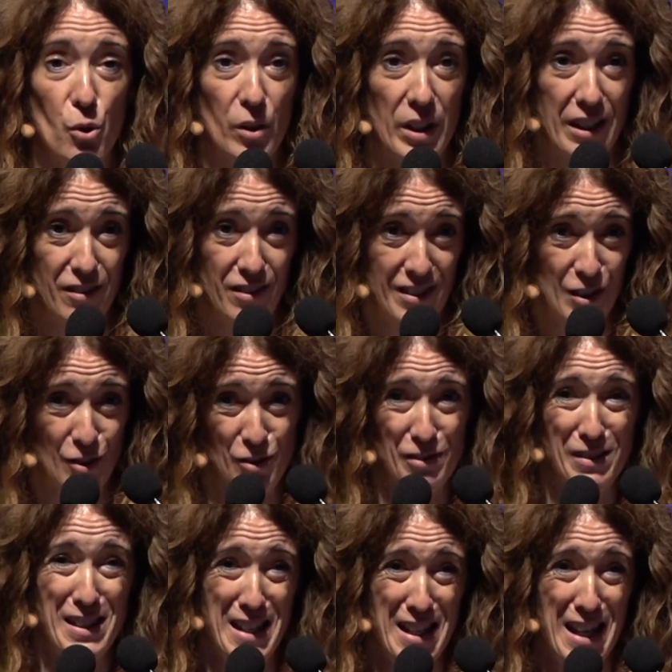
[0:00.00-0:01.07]
pain that we suffer
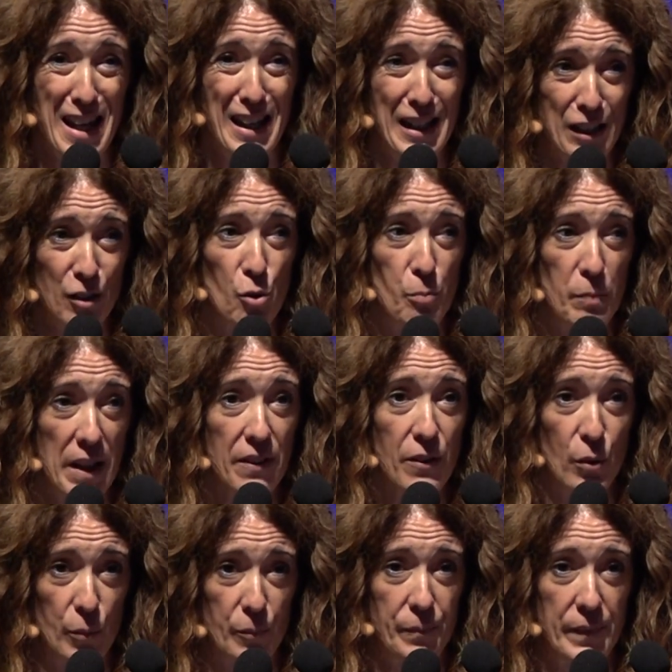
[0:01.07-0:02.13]
today,
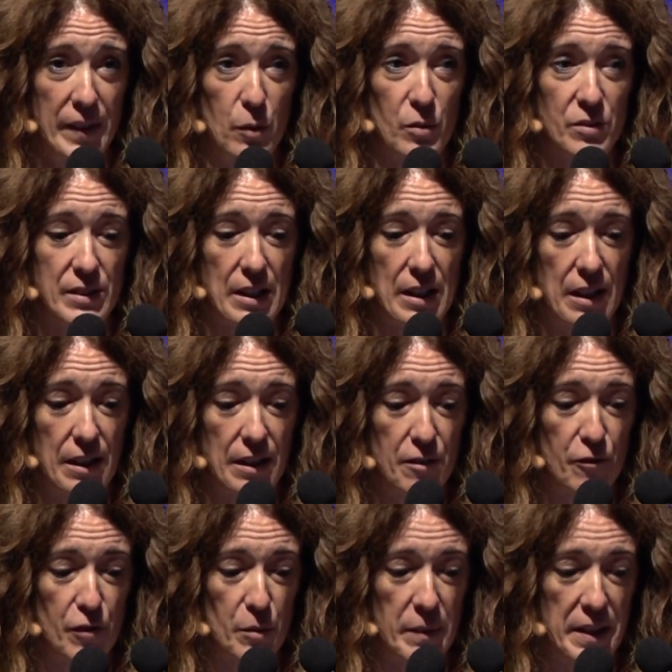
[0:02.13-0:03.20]
also in the
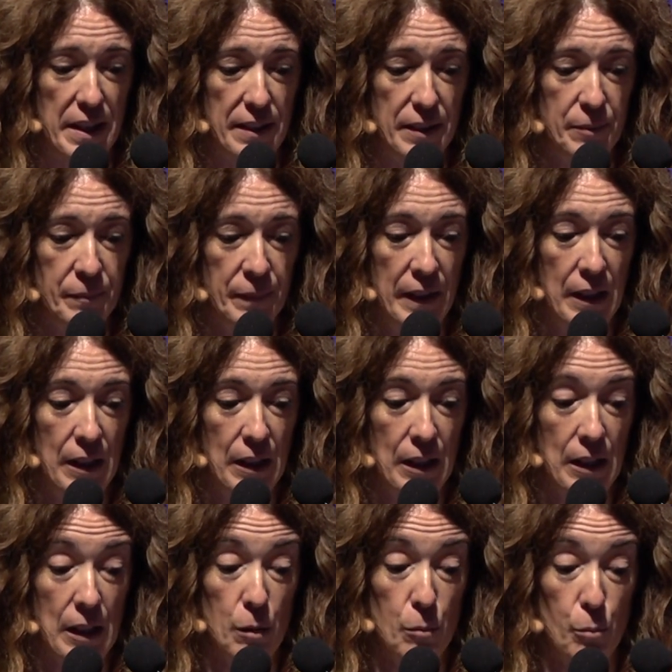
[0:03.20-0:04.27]
progression
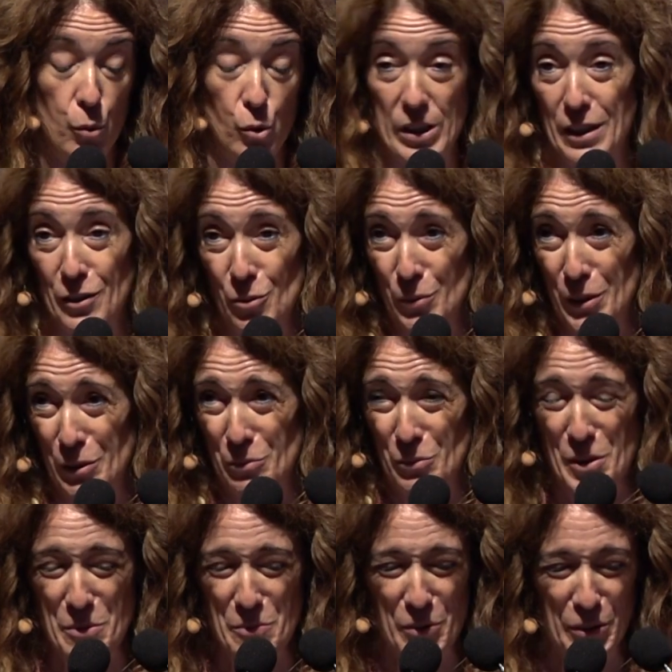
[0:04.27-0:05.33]
in the long term
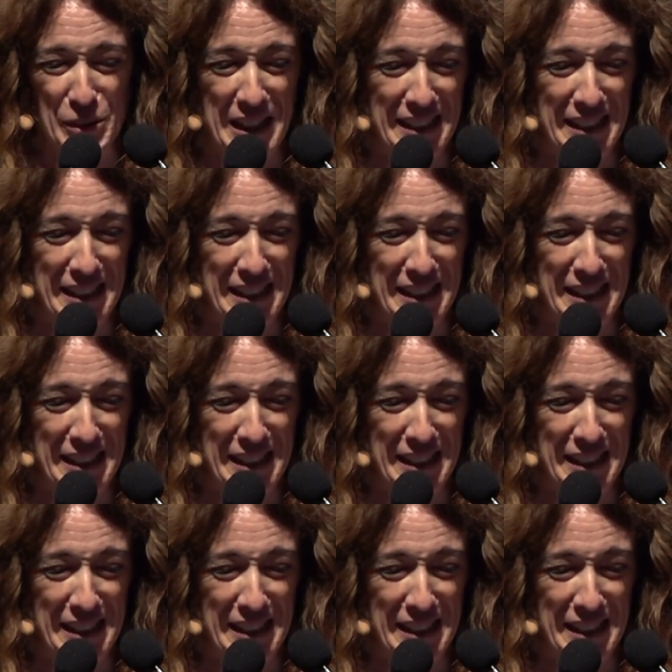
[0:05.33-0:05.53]
for our